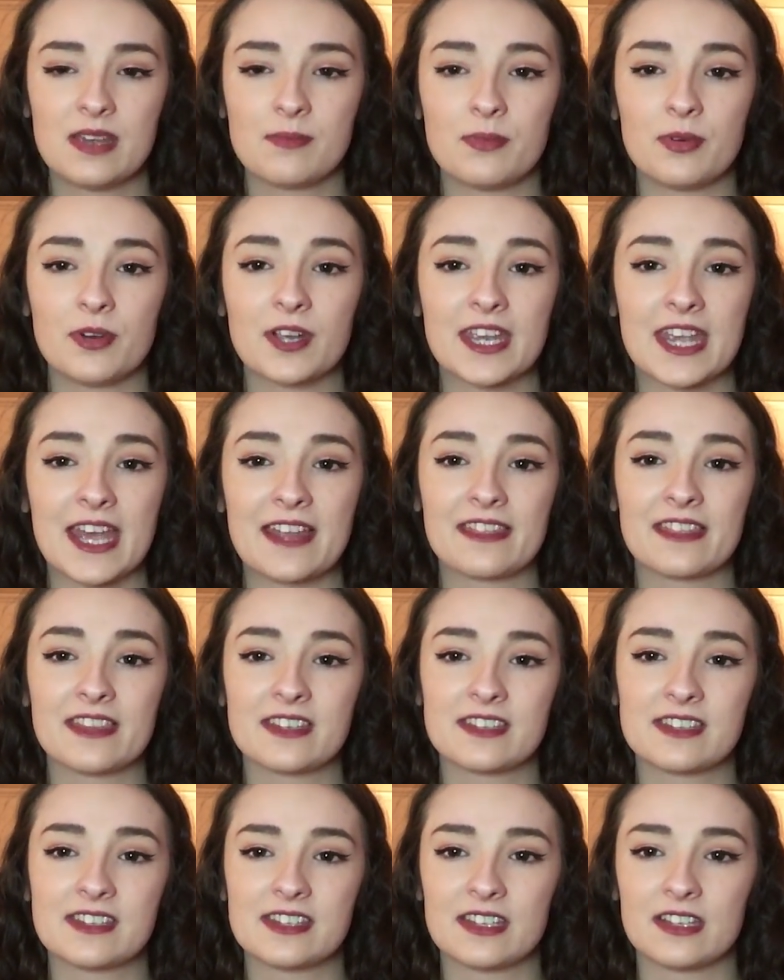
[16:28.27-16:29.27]
But again,
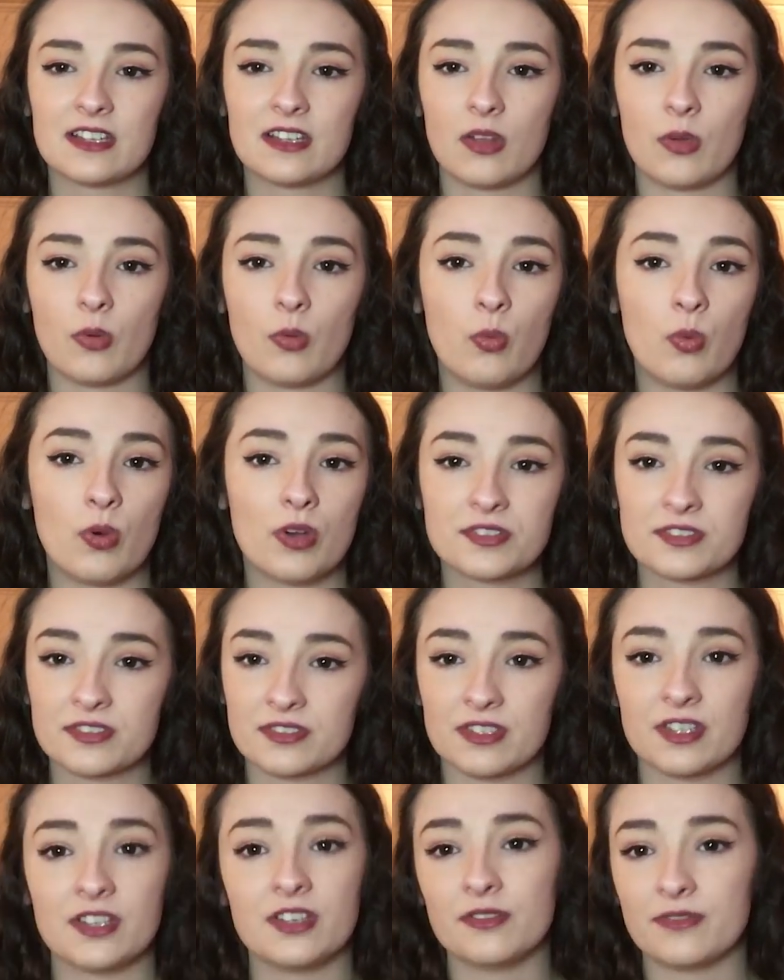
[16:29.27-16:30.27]
this still
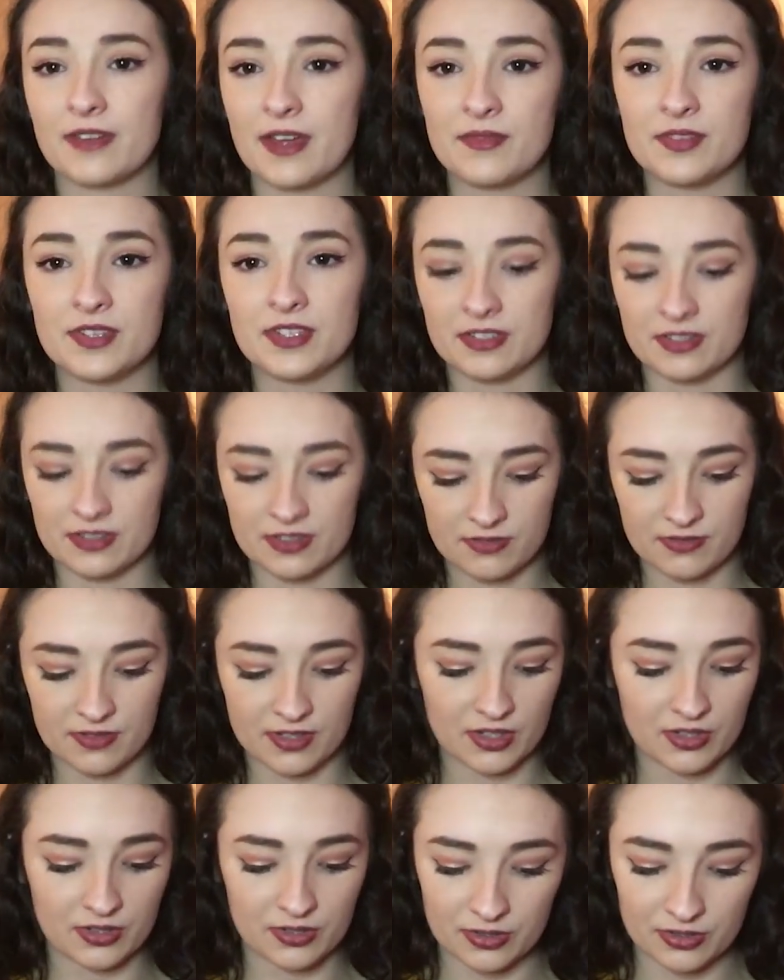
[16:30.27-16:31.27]
wasn't enough evidence for
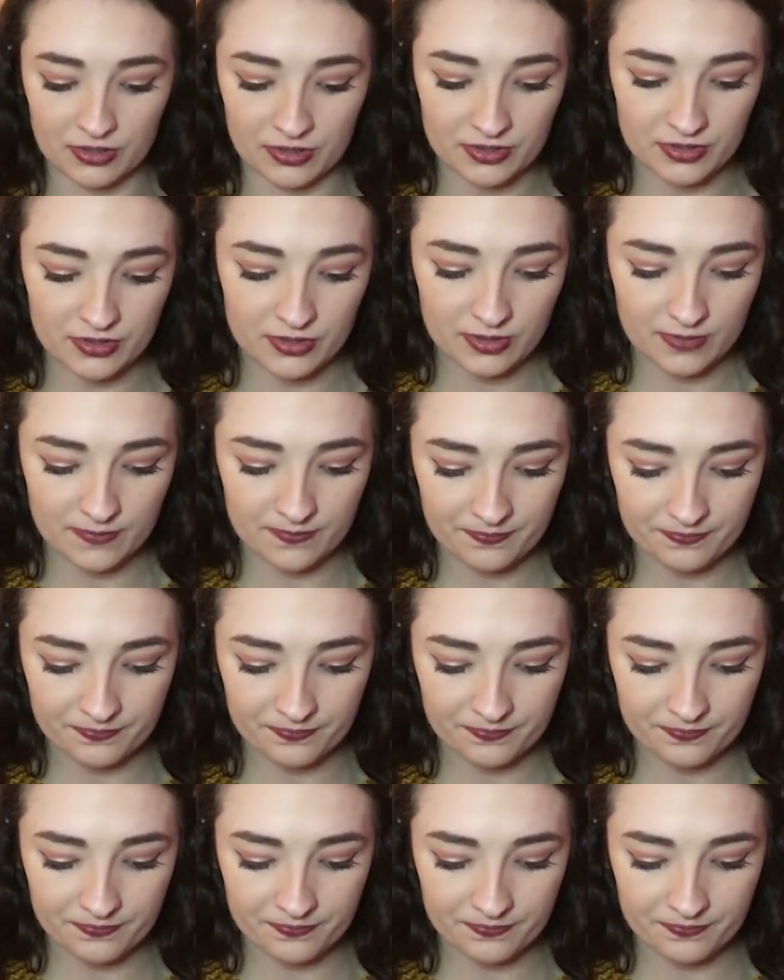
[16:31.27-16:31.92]
the courts.